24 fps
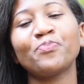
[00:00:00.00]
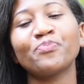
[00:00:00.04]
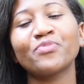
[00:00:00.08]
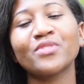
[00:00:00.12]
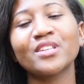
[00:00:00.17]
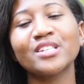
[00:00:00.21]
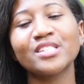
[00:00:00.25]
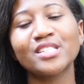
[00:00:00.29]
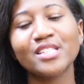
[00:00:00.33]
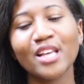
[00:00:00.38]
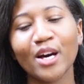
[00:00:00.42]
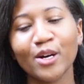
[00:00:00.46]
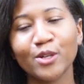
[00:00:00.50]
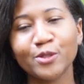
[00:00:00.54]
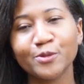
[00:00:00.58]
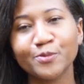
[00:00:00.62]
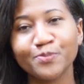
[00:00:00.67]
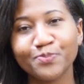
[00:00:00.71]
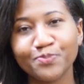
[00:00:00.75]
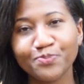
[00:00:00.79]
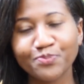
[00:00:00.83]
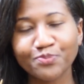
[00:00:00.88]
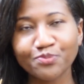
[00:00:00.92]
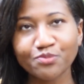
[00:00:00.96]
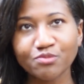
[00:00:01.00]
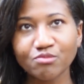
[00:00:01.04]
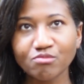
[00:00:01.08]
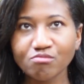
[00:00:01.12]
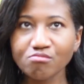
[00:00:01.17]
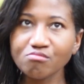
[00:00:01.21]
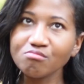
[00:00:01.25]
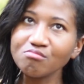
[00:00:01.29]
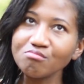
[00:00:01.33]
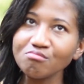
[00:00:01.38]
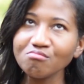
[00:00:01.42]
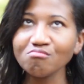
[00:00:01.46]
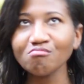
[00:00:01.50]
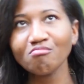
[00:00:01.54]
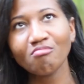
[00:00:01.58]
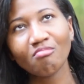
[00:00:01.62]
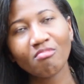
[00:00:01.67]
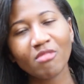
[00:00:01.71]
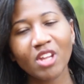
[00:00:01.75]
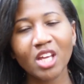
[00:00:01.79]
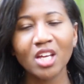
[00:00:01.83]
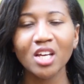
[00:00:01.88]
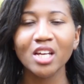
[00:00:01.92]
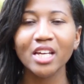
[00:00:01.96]
So
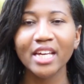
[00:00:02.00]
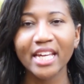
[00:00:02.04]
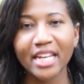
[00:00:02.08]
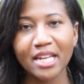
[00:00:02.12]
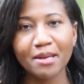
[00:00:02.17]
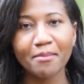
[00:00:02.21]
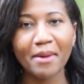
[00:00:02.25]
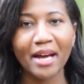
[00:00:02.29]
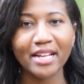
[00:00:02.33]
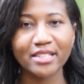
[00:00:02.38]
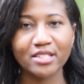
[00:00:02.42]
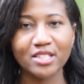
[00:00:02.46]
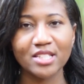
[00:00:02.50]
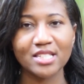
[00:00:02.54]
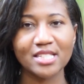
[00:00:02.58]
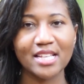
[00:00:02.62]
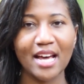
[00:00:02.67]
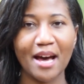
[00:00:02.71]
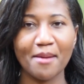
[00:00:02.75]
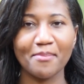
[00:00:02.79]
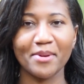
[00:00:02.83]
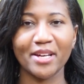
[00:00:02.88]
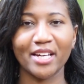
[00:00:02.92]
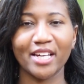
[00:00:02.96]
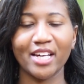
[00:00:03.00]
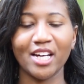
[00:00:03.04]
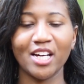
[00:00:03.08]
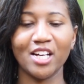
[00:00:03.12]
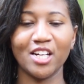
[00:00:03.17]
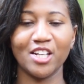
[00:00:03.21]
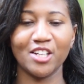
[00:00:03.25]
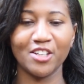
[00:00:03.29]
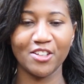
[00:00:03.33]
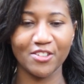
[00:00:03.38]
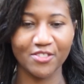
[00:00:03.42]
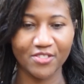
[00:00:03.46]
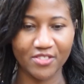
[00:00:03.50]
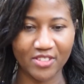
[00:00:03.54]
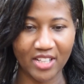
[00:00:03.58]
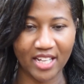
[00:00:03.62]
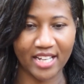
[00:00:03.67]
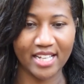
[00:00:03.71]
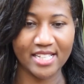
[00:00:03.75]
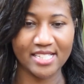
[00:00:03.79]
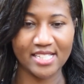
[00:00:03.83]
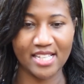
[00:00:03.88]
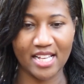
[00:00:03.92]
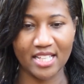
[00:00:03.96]
getting back to the topic of, like I
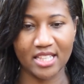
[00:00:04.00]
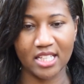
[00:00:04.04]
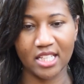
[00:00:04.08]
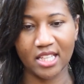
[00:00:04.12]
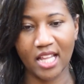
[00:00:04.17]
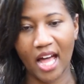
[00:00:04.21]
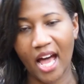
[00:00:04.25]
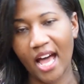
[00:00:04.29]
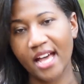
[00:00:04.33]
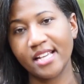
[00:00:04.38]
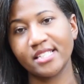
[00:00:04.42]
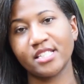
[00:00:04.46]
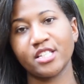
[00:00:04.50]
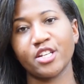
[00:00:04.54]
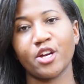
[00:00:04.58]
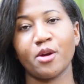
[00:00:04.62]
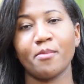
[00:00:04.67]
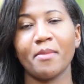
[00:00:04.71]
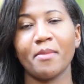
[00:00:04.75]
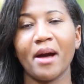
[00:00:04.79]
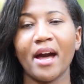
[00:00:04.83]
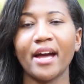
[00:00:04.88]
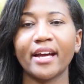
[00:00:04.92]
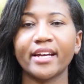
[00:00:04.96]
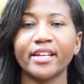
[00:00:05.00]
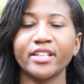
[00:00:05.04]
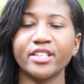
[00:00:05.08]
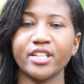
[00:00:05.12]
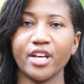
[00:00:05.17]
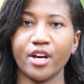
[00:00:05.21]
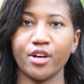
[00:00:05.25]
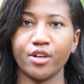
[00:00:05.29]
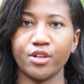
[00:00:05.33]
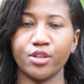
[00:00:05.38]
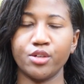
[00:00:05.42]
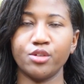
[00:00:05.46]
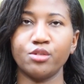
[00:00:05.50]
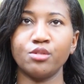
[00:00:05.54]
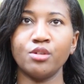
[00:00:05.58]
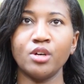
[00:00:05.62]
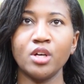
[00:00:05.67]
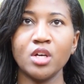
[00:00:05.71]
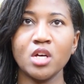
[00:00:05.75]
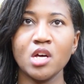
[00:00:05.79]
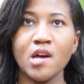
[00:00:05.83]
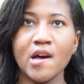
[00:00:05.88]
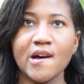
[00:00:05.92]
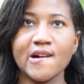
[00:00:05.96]
said, the lies that your mind can tell you.
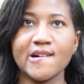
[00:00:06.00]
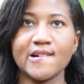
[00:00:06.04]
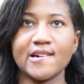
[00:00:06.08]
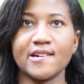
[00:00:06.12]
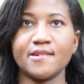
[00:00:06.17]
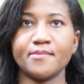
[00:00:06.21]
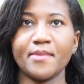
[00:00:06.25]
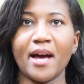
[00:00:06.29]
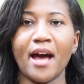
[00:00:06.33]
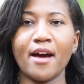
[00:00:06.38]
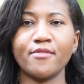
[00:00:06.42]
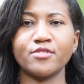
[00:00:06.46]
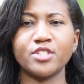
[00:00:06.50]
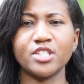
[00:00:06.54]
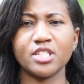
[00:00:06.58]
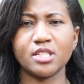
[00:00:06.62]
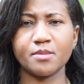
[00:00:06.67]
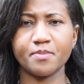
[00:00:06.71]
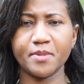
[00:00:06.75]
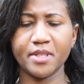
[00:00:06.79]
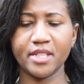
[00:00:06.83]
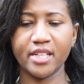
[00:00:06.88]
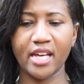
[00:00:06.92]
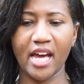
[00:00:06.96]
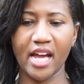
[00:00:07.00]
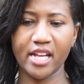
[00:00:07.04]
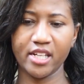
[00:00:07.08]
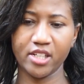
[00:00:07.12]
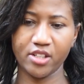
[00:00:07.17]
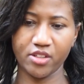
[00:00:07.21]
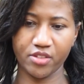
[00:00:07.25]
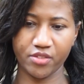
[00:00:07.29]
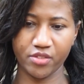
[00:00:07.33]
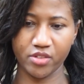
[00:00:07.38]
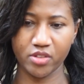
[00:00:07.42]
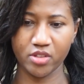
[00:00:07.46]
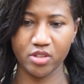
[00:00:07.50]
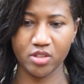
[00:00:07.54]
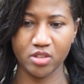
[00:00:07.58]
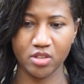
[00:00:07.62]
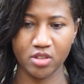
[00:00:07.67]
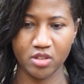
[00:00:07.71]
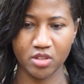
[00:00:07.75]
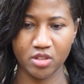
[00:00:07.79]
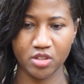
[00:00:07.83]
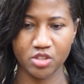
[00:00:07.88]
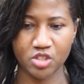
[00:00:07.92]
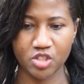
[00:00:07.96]
I've just been kind of
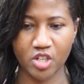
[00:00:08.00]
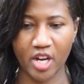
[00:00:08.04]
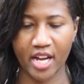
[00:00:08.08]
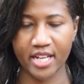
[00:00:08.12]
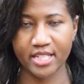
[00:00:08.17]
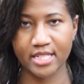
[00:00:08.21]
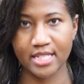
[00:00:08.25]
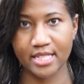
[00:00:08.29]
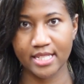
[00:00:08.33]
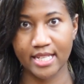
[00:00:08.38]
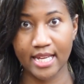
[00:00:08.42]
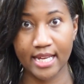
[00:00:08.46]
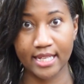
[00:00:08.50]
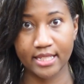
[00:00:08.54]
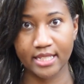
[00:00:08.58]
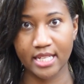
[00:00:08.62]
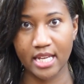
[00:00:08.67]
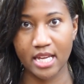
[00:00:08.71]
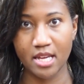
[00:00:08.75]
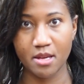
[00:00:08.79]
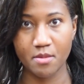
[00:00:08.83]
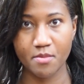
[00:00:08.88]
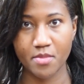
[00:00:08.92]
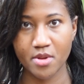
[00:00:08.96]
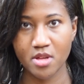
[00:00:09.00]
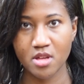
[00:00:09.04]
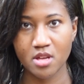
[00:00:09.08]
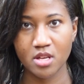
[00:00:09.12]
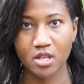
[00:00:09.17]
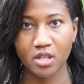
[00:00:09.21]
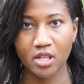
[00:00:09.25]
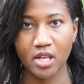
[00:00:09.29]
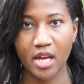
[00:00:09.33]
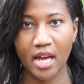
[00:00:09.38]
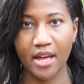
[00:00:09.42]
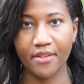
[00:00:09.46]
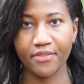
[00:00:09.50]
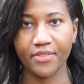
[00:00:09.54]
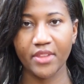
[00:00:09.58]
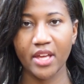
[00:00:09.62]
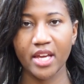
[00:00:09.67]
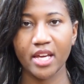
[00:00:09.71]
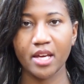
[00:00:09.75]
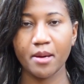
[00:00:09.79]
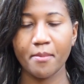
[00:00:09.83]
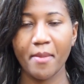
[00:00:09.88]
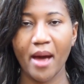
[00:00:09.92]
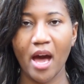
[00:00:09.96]
trying to dig deep and think
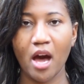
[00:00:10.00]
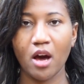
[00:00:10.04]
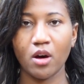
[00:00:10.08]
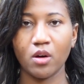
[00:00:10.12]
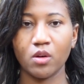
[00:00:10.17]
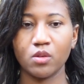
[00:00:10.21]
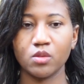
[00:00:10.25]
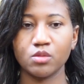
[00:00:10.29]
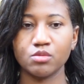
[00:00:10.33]
about